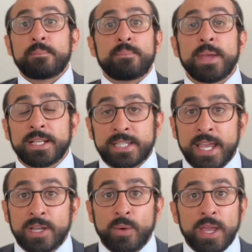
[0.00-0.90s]
Big
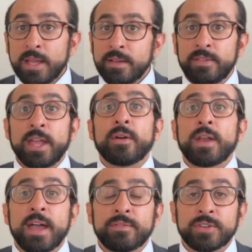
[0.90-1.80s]
takeaway, they don't
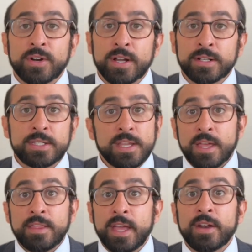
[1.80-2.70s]
have the drugs,
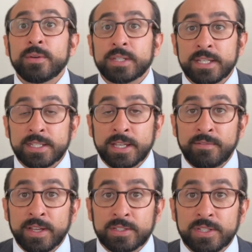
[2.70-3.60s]
they don't get to
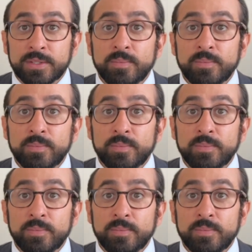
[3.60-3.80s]
convict you.